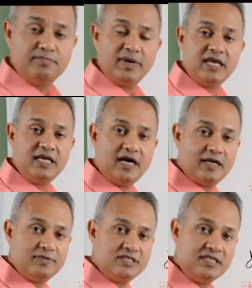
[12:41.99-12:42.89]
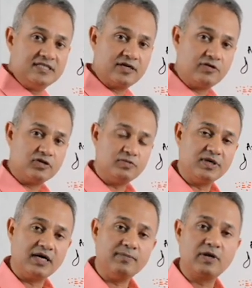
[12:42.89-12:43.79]
many RBCs are going to
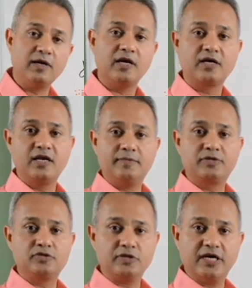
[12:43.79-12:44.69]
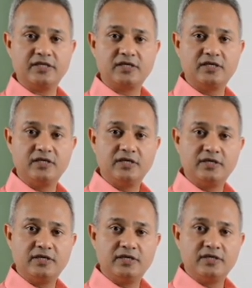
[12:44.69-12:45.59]
become clumped together
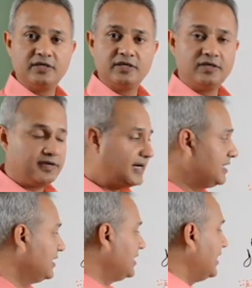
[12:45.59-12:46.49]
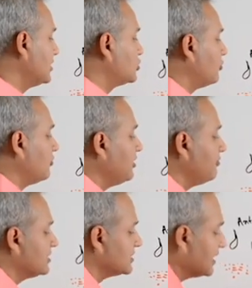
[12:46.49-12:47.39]
right and so we
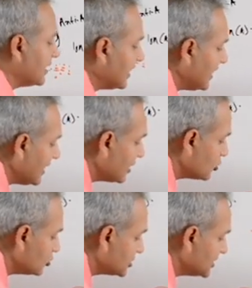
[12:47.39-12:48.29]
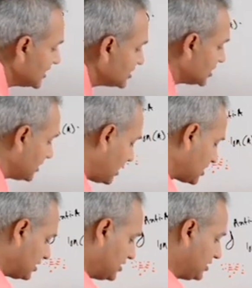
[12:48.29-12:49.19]
will say agglutination
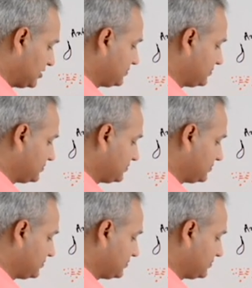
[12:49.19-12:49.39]
occurred